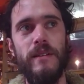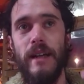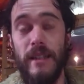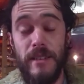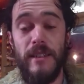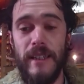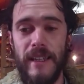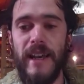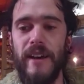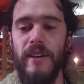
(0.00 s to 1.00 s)
and it's like,
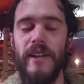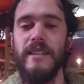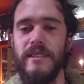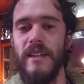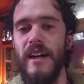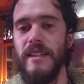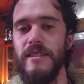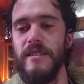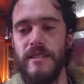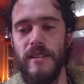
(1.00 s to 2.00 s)
yeah, okay,
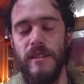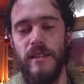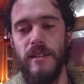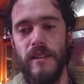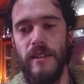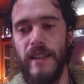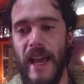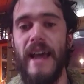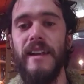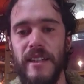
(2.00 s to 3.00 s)
science
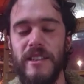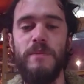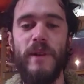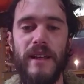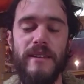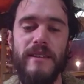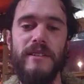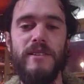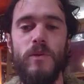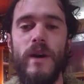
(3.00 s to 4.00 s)
can explain
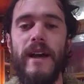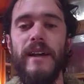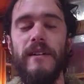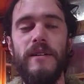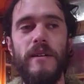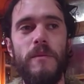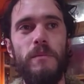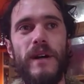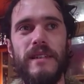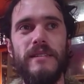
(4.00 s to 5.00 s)
things away,
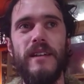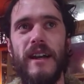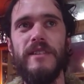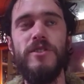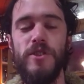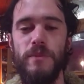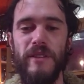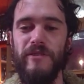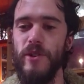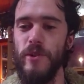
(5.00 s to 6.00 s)
but science should be
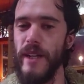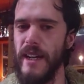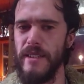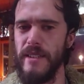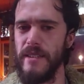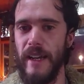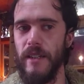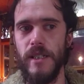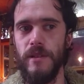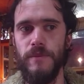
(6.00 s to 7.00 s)
viewed as
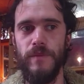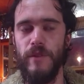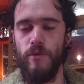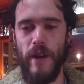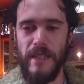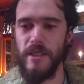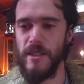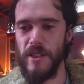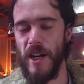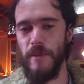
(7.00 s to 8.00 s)
like a
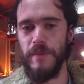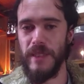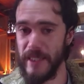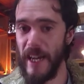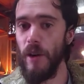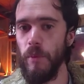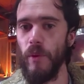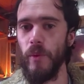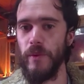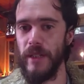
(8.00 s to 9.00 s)
razor sharp
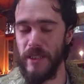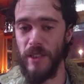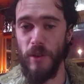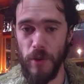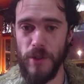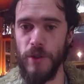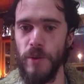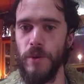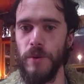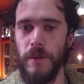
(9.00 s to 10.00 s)
scalpel. It's a good
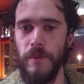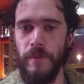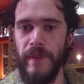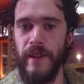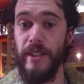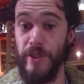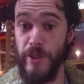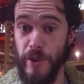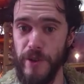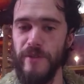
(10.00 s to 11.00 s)
tool,
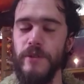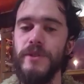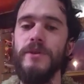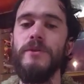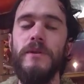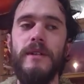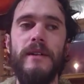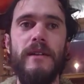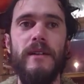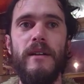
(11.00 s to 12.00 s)
it's a useful tool.
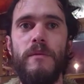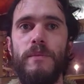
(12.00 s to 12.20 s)
Right.